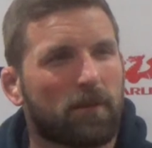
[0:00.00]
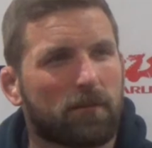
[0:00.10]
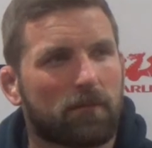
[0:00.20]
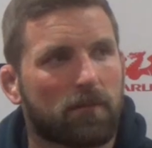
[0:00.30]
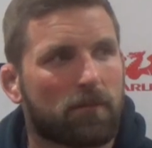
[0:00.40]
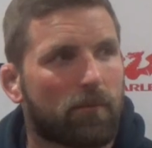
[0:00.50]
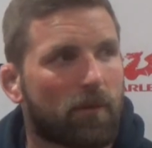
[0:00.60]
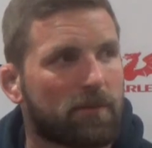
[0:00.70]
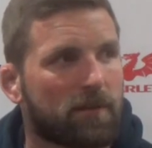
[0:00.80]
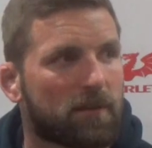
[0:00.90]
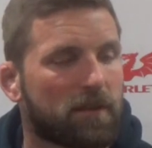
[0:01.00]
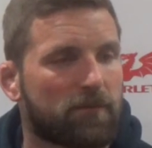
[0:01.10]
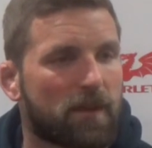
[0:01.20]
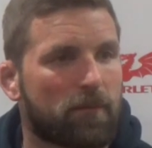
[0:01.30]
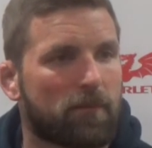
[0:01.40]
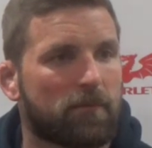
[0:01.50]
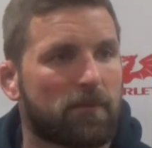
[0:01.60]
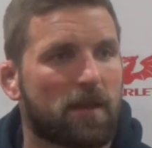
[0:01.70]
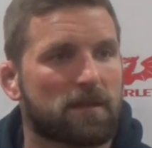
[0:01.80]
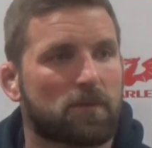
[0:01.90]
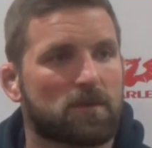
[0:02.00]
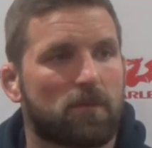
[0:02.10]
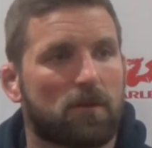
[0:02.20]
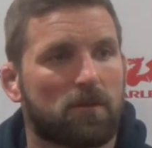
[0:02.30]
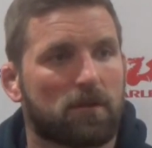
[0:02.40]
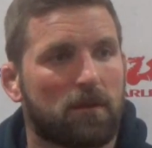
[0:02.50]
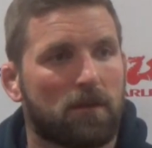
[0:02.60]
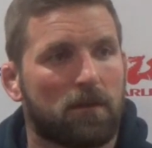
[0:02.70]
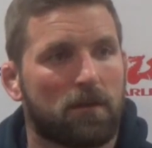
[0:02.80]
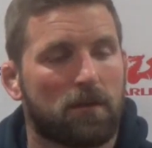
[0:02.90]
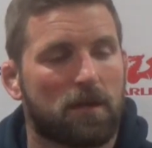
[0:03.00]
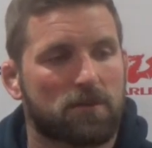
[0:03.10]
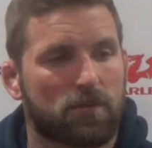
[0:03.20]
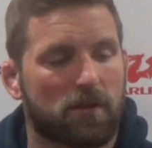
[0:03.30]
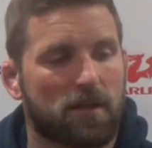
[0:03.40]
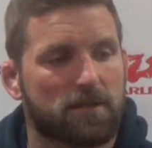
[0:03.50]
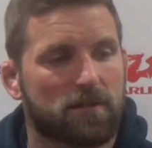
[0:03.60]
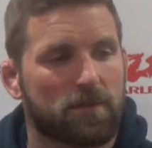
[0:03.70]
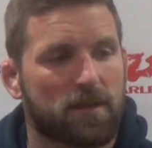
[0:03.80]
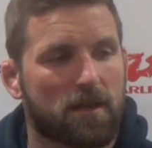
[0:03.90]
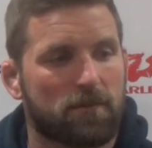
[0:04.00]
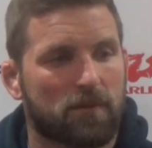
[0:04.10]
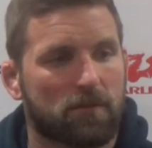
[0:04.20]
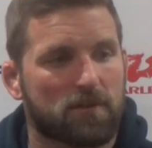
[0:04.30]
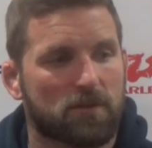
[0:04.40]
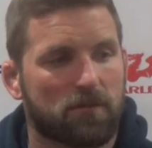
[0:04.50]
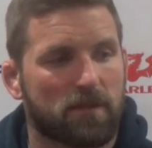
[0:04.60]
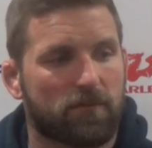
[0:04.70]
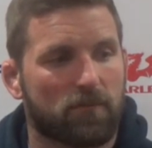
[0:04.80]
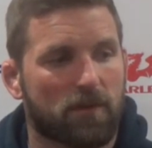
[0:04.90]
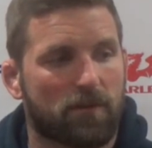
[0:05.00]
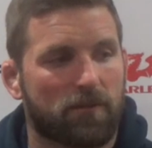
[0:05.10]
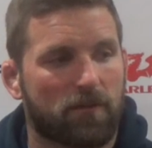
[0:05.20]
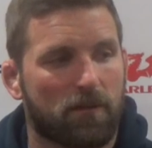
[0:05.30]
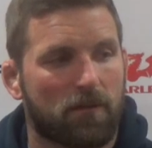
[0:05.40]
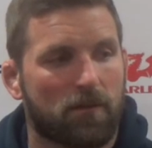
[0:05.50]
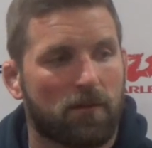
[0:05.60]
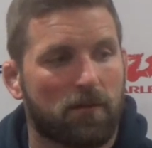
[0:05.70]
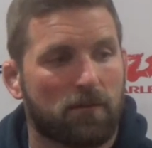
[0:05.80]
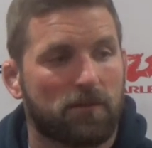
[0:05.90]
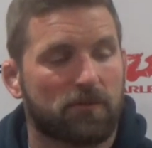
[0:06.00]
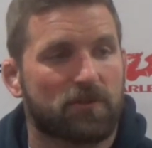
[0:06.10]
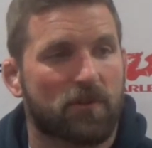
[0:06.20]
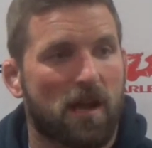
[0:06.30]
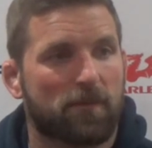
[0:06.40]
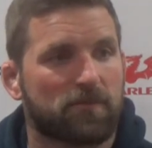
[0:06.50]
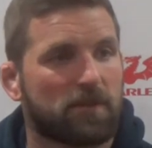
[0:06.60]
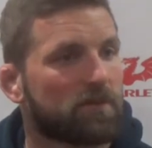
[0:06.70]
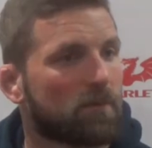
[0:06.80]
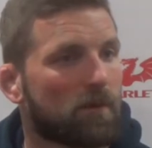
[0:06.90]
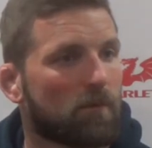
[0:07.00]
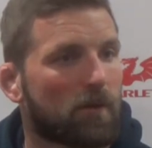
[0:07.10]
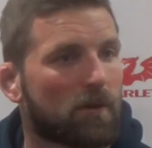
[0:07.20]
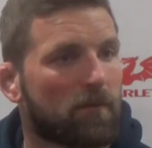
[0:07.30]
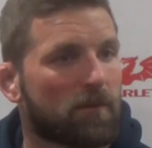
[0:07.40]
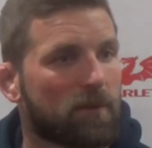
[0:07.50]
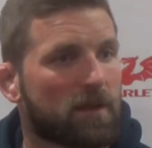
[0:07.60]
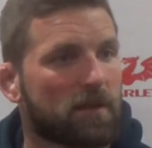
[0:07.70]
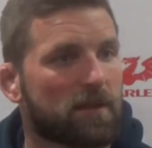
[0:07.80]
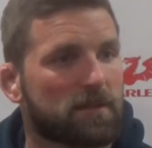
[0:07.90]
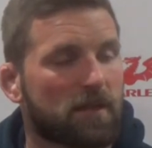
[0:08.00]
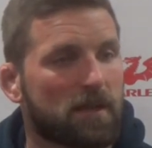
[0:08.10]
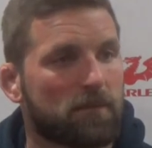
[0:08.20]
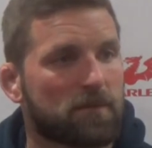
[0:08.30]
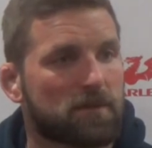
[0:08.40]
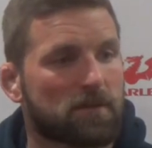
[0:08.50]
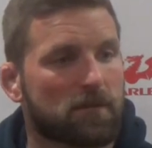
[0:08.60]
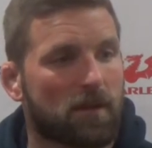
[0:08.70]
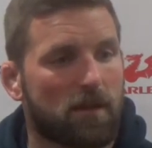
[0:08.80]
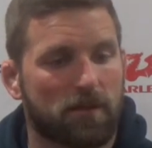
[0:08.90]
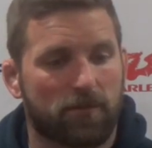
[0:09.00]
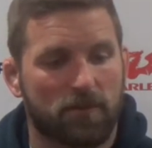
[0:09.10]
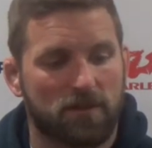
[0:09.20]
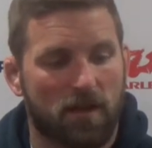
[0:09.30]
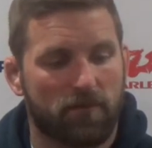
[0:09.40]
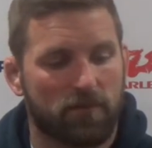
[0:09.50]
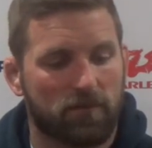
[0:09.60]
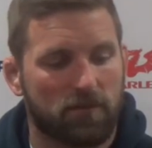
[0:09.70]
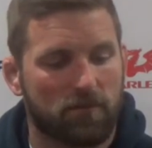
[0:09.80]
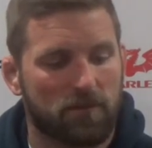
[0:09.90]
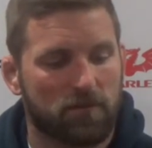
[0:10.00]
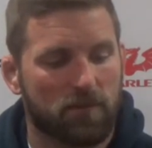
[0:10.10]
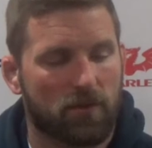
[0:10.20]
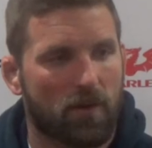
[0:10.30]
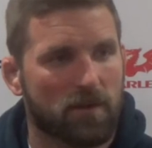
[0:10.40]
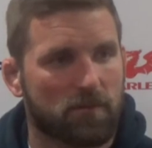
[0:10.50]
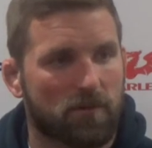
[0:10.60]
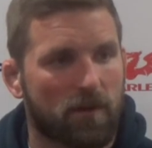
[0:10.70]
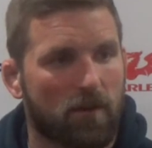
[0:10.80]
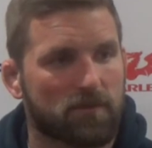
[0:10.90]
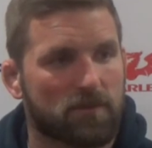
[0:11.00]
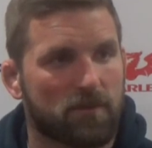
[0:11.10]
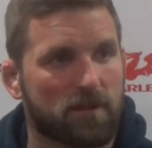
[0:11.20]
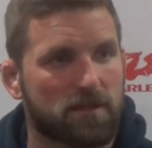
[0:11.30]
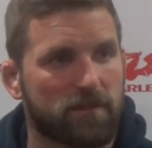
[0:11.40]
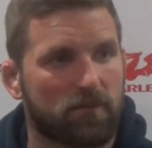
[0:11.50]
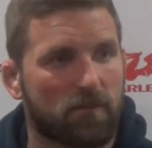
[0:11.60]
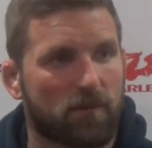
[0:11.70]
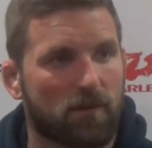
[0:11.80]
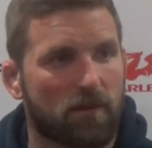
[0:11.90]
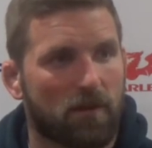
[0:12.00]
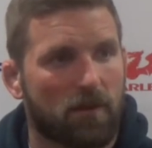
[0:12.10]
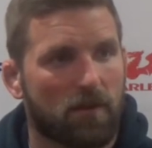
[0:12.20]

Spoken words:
We probably didn't give them as much ball as we would have liked the weekend, but we showed even with scraps really is what we were working off at the weekend at times. And in the first half, we created some great opportunities even when we're